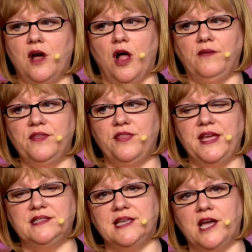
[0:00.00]
All of the
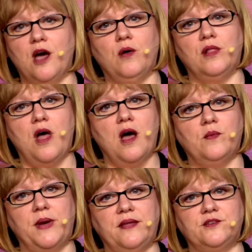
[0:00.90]
things that go along
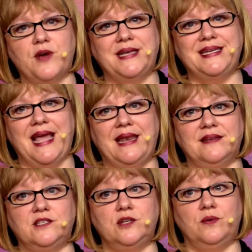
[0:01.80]
with trying to get
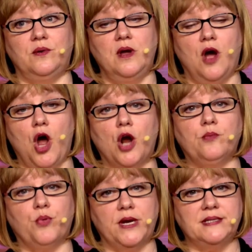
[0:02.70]
into
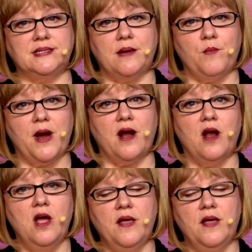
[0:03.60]
hard print somewhere,